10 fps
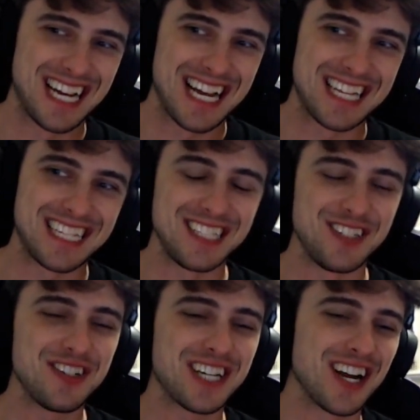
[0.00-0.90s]

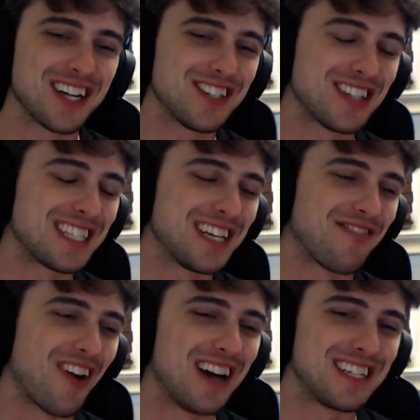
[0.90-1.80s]
that they
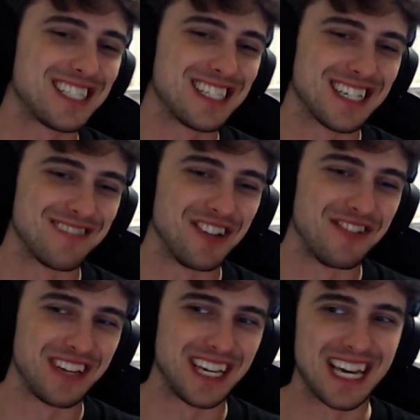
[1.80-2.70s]
brought into the
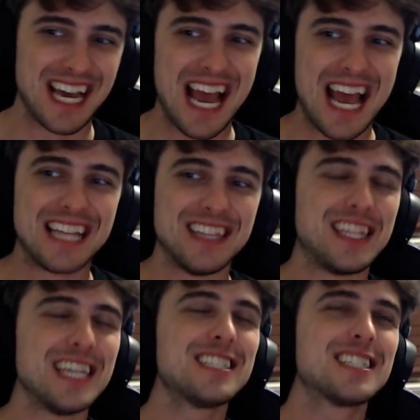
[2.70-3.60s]
movie.
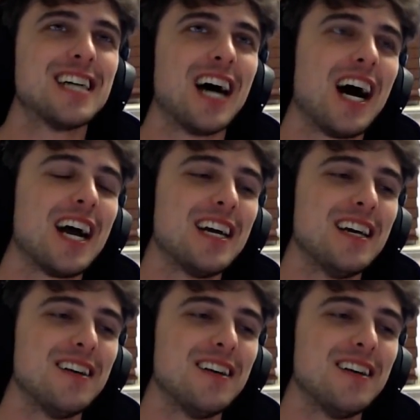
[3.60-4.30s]
This guy